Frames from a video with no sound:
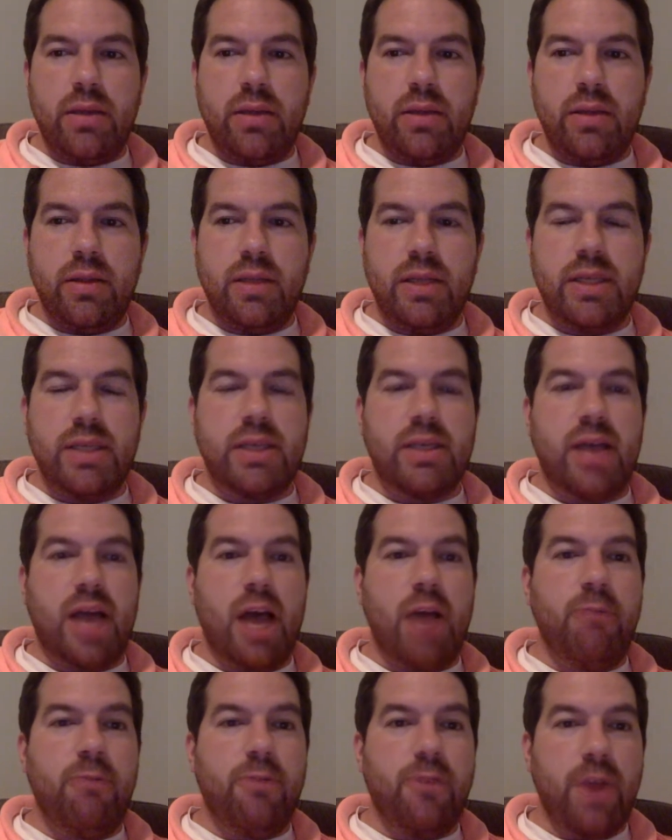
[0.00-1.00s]
this
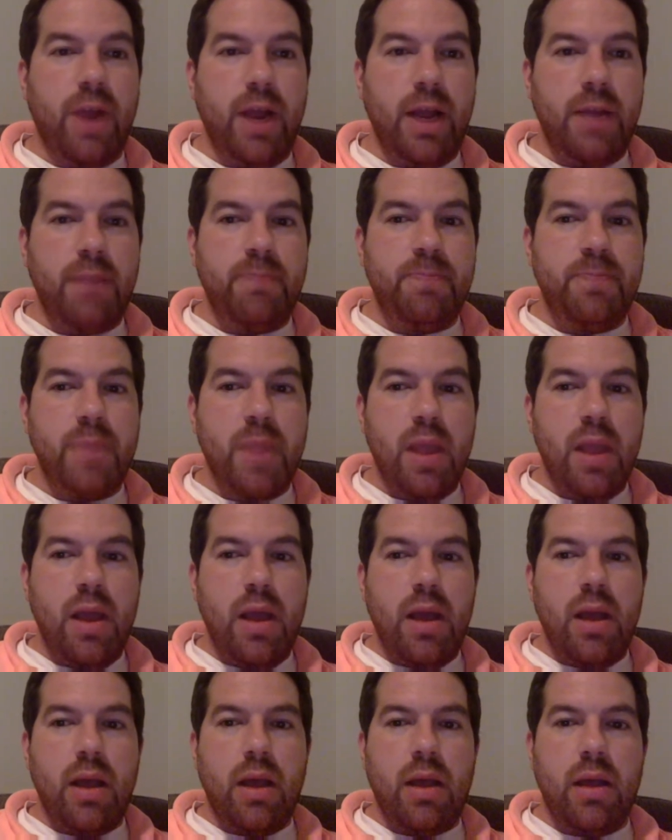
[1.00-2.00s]
time frame
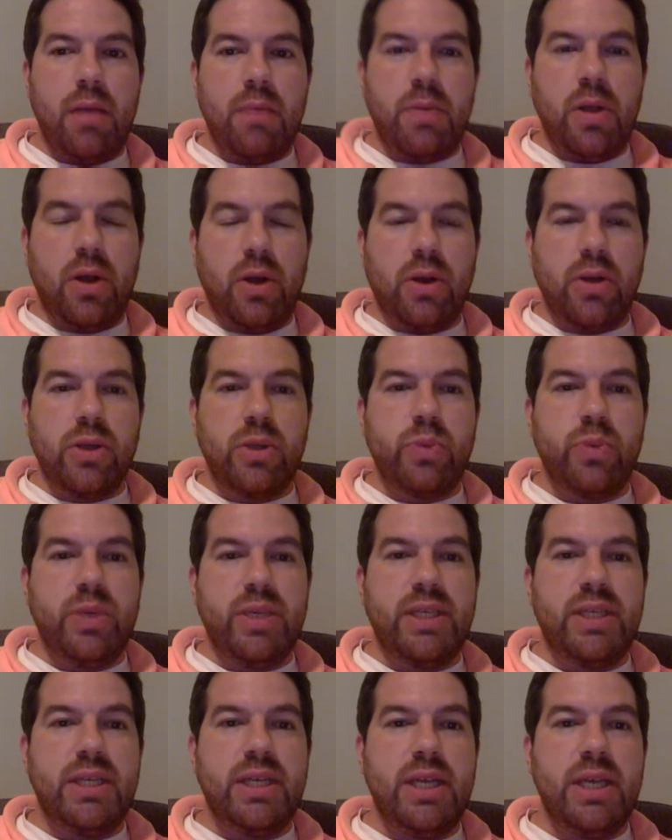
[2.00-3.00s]
because we
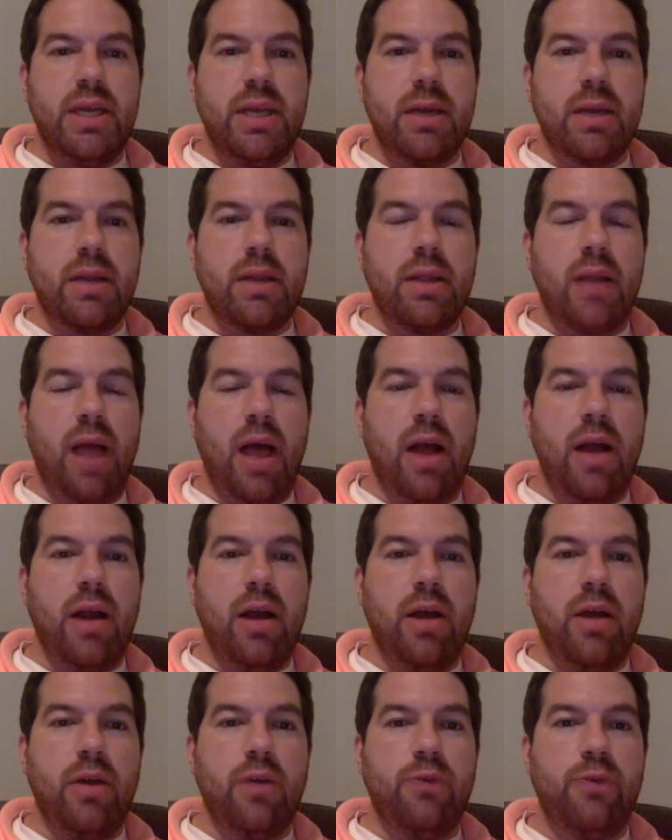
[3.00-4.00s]
see a lot
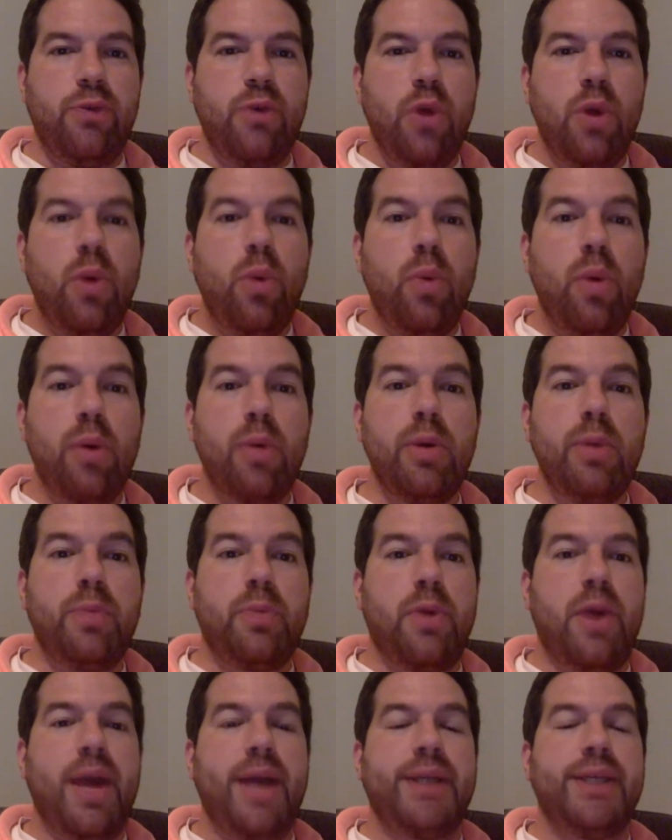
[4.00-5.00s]
of what we
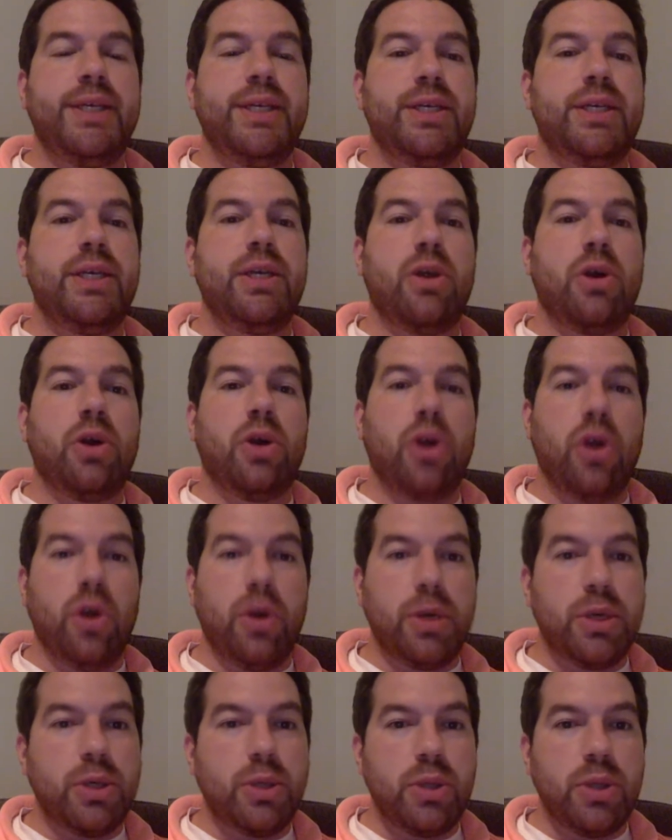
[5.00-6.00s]
practice in our
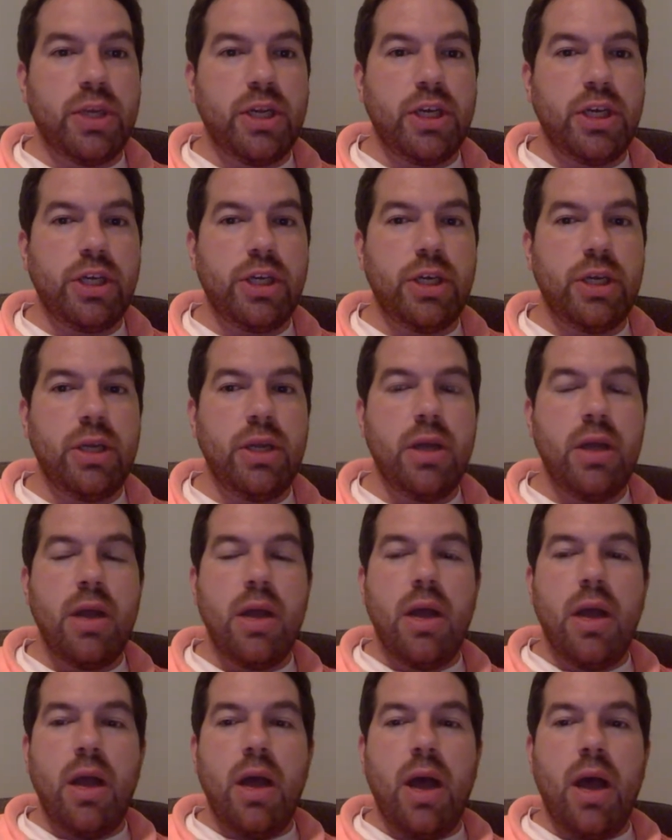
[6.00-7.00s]
current tradition
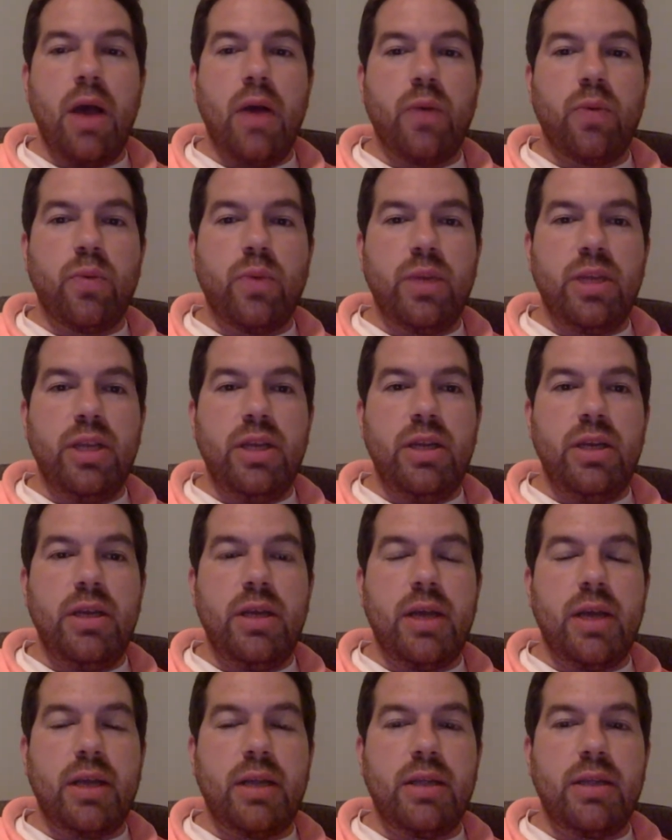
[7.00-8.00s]

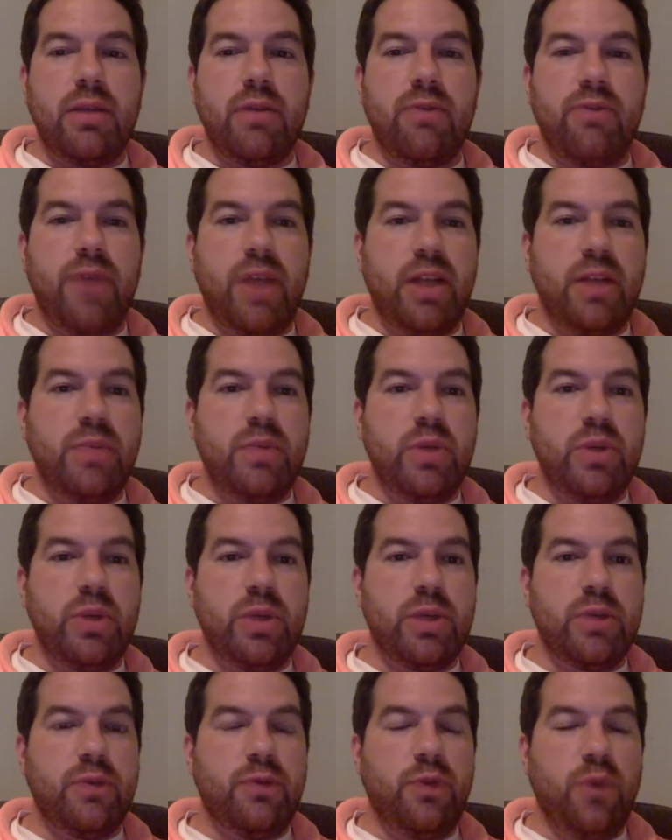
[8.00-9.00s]
really develop to
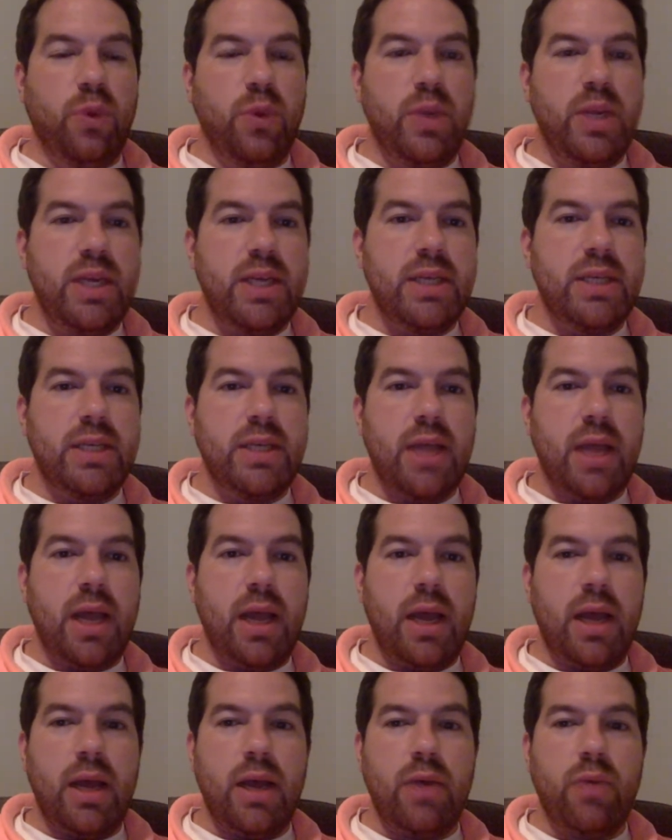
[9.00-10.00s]
its fullness
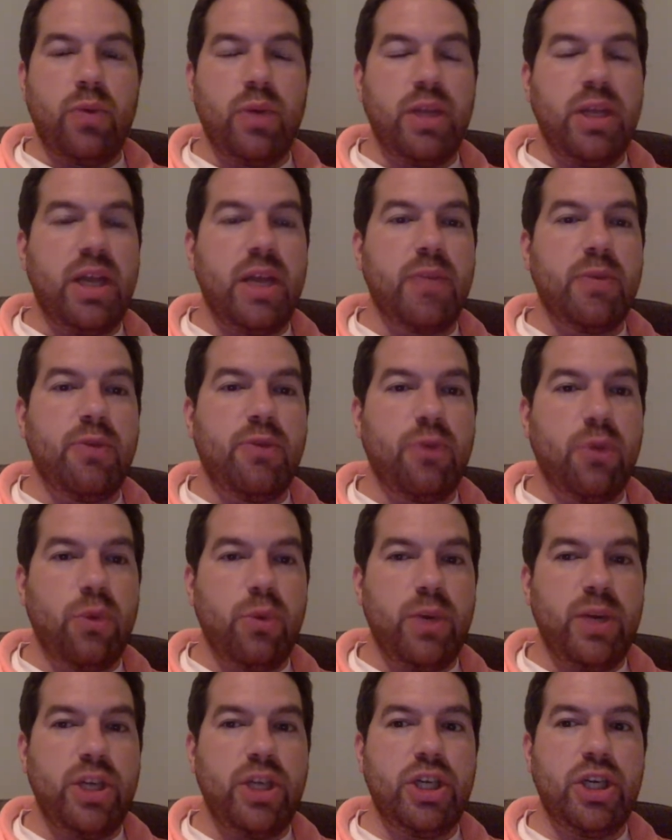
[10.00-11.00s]
and really come to
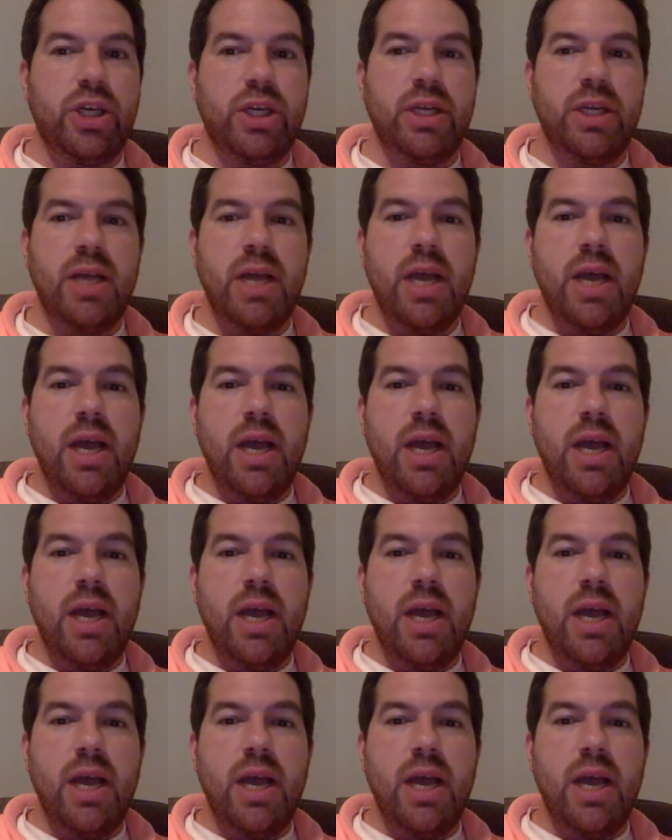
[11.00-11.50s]
fruition